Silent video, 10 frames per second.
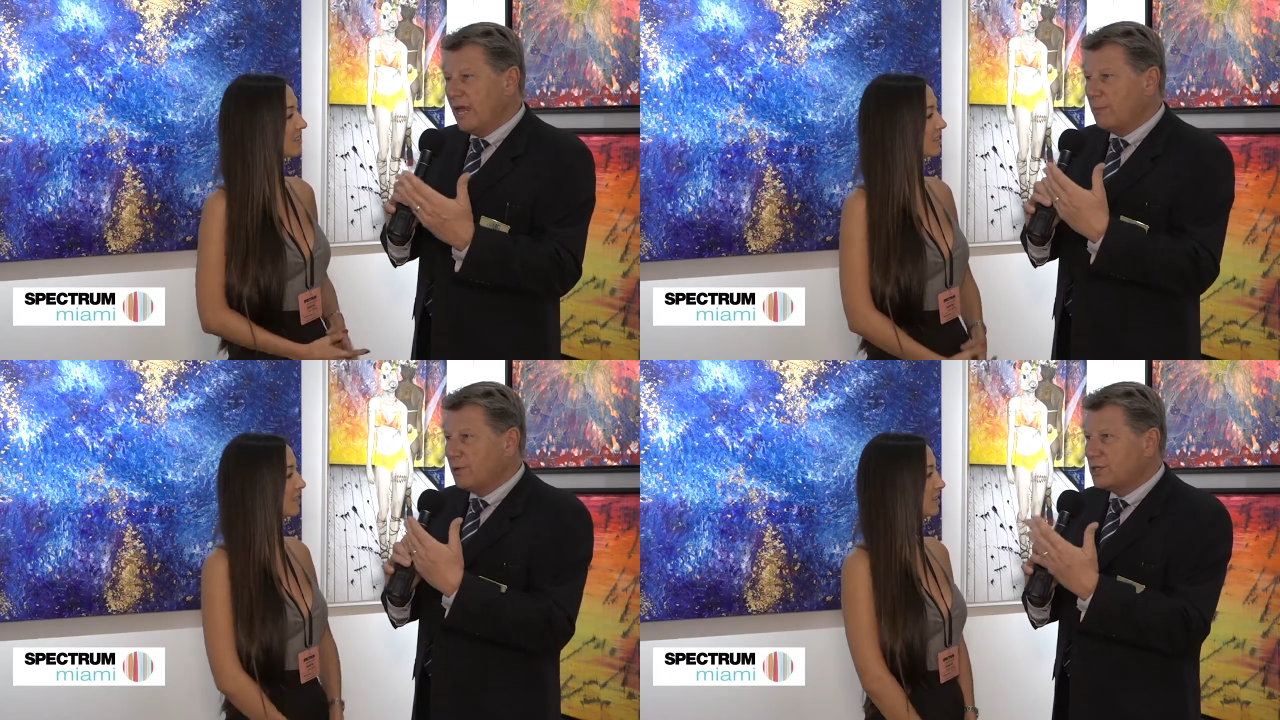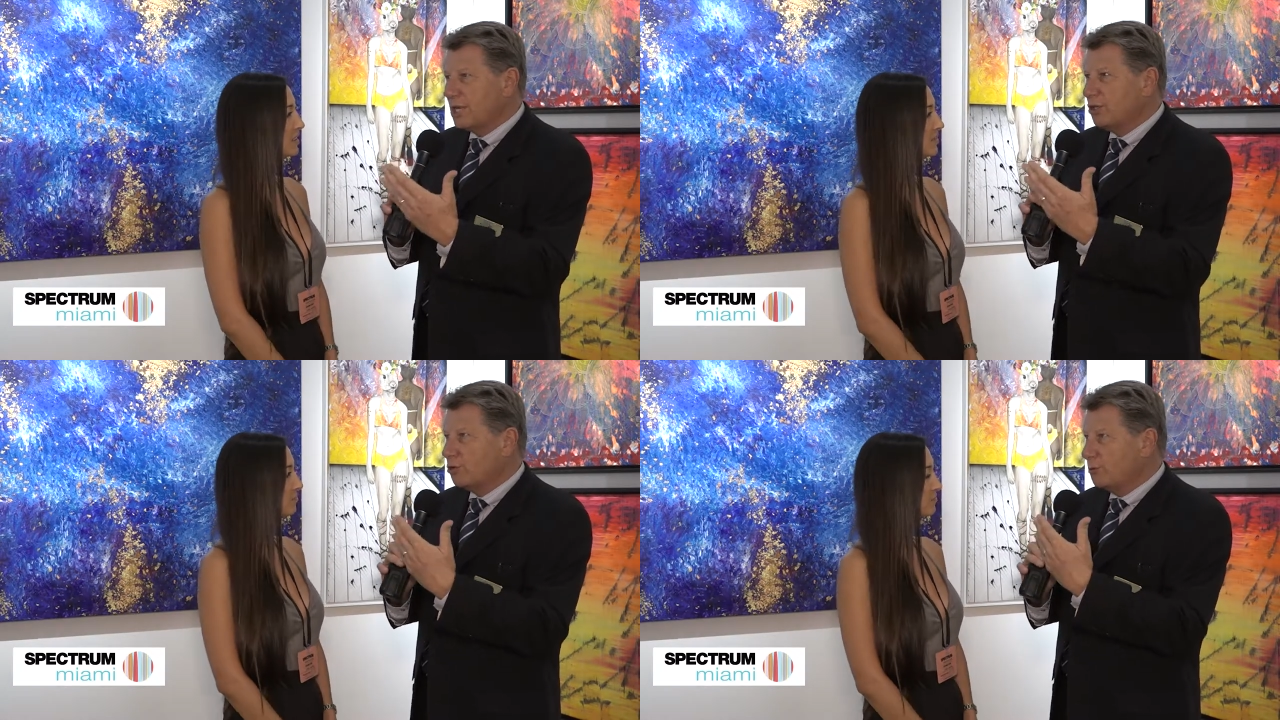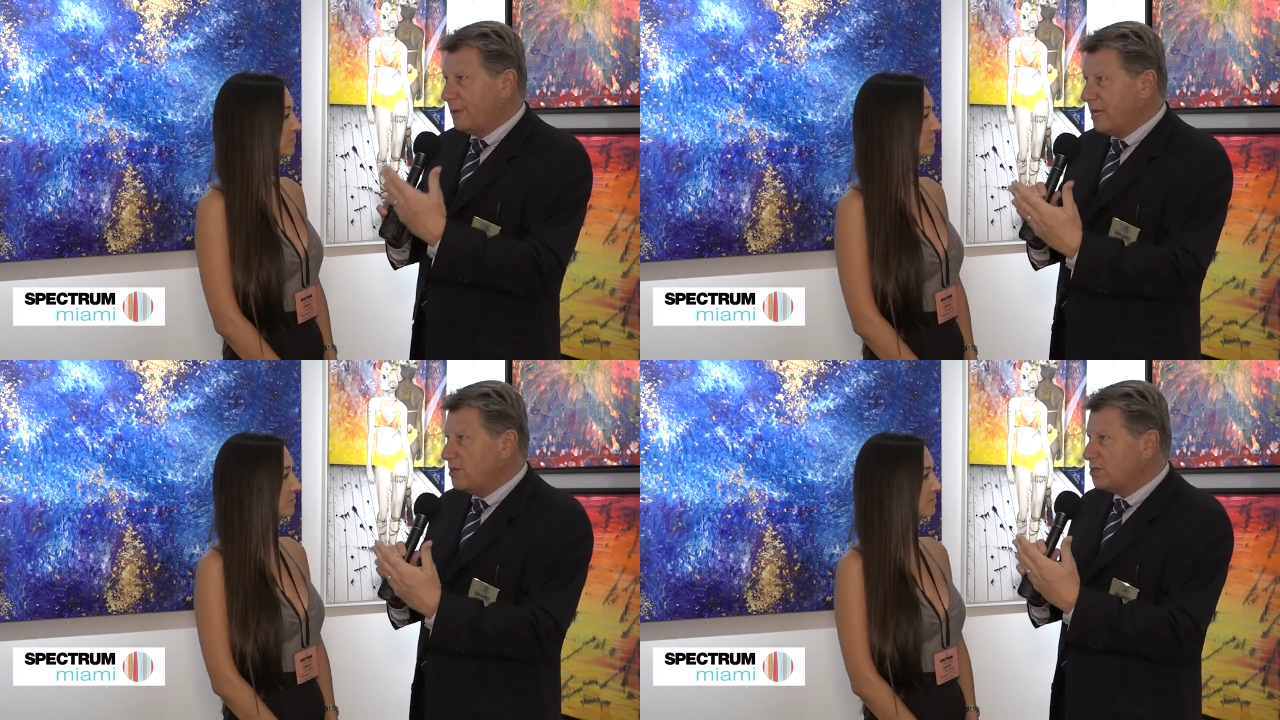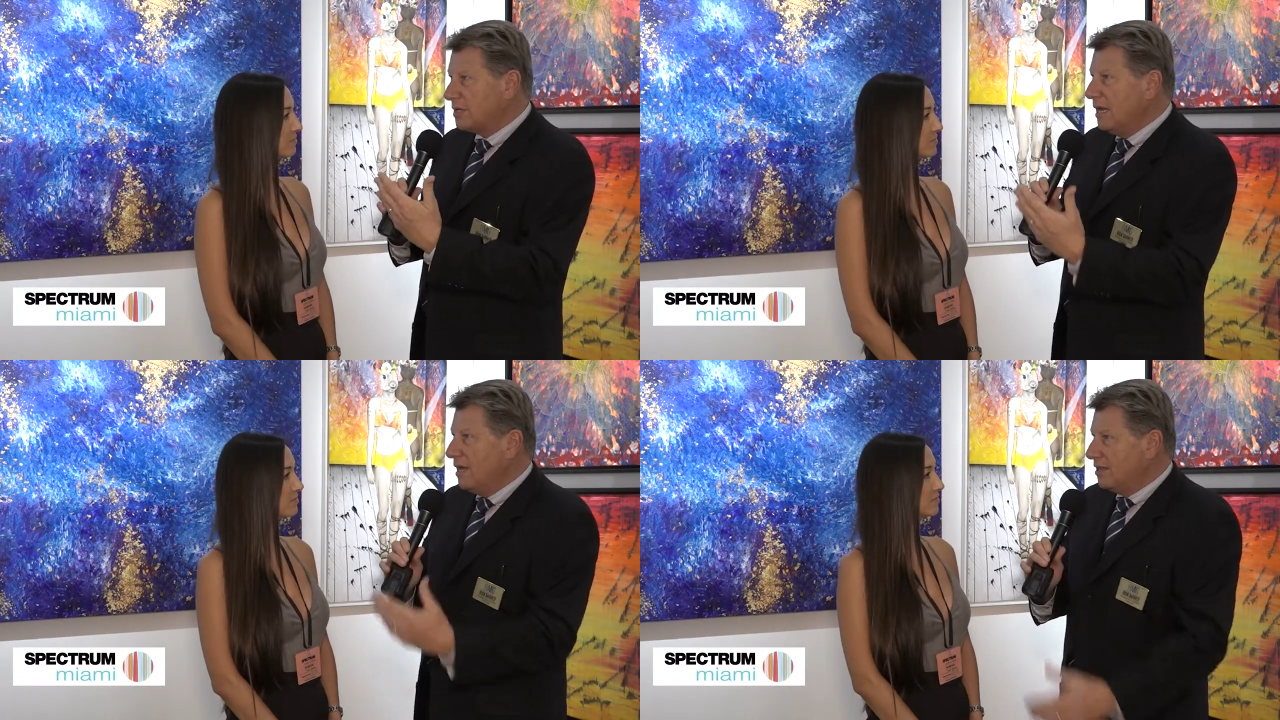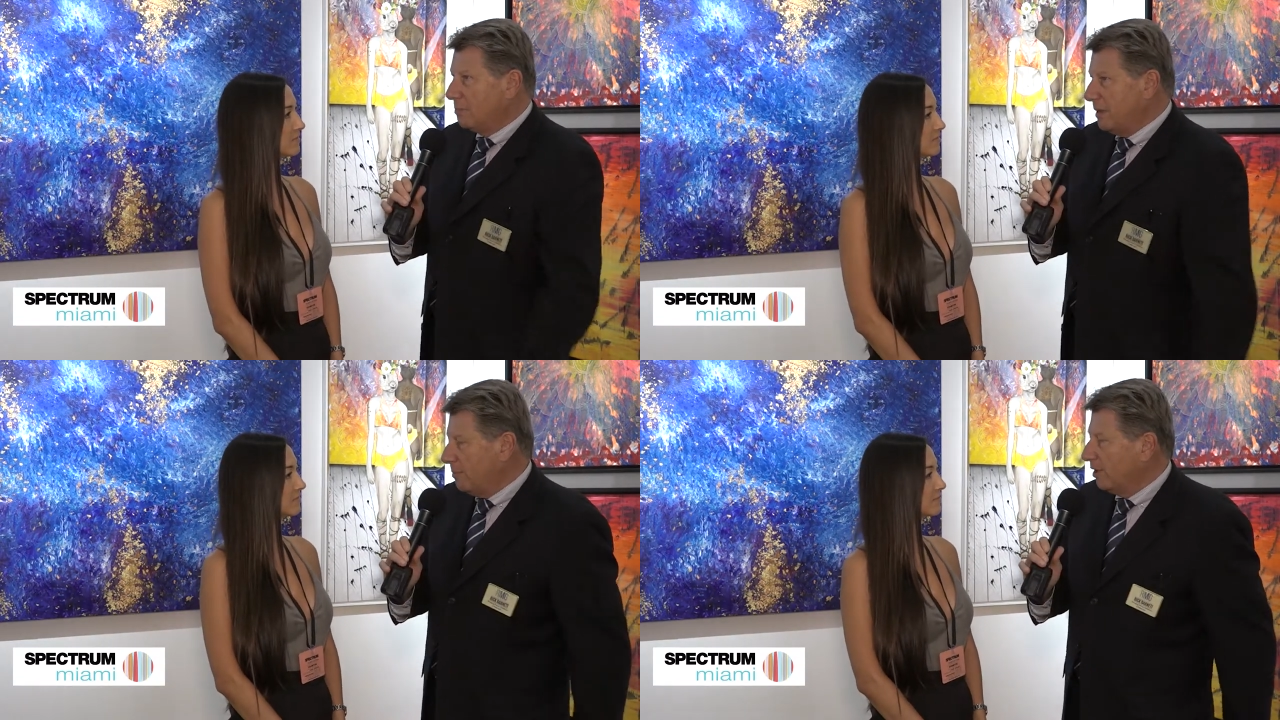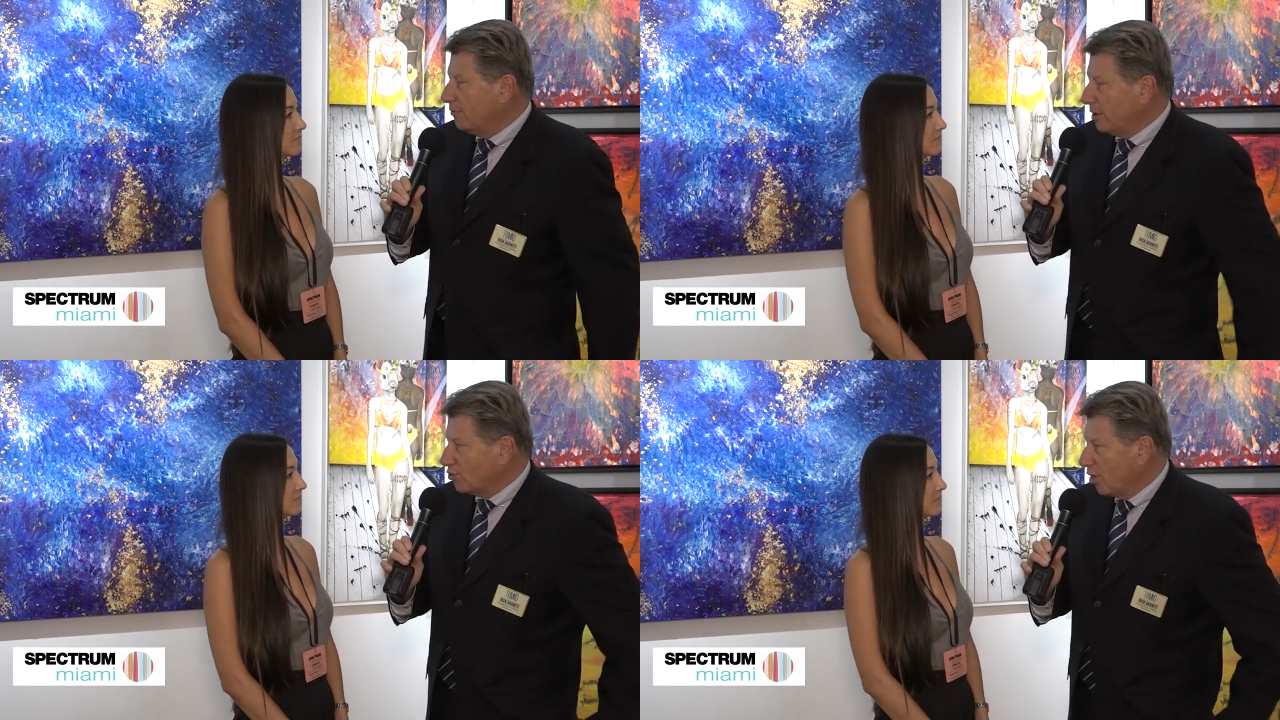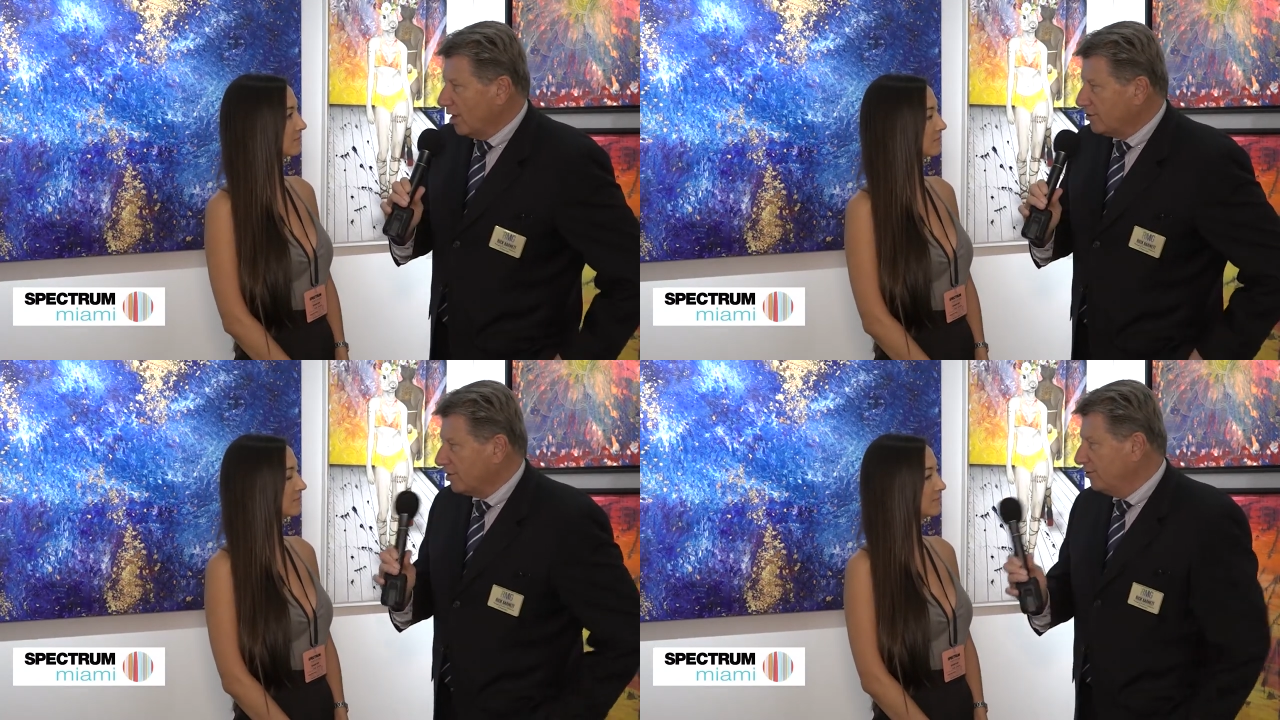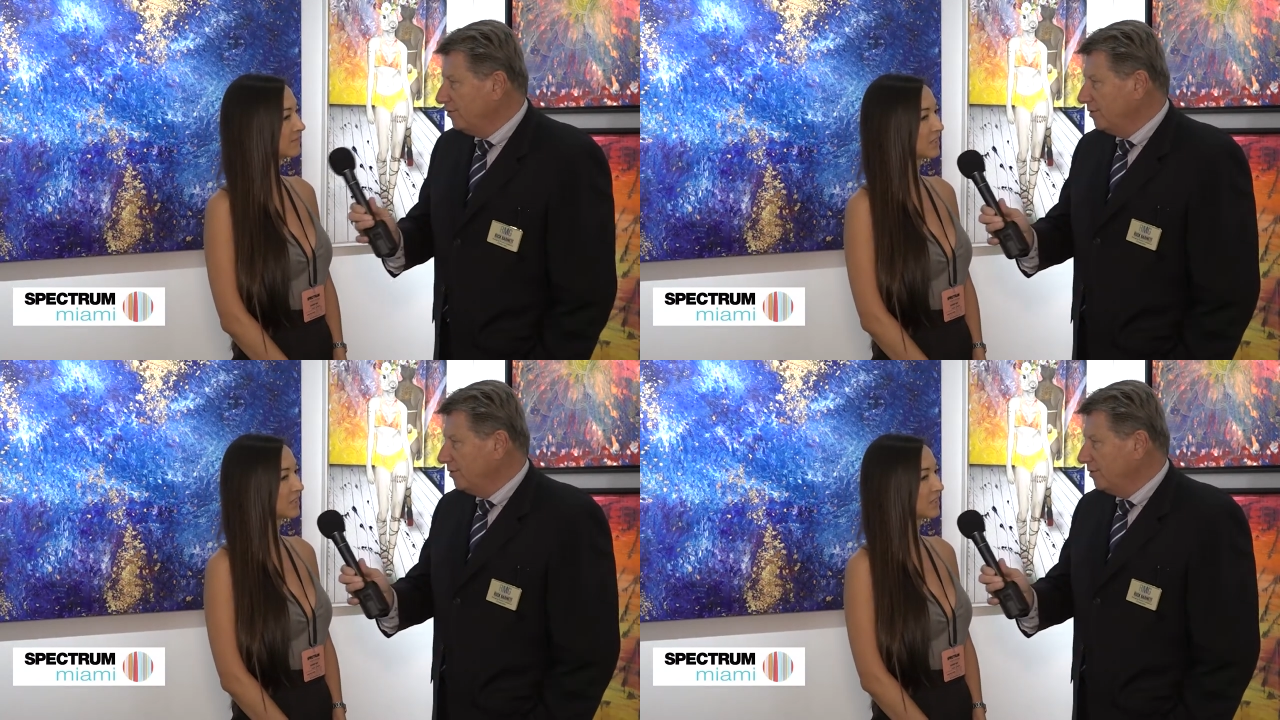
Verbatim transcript: a, particular piece that people have been drawn to?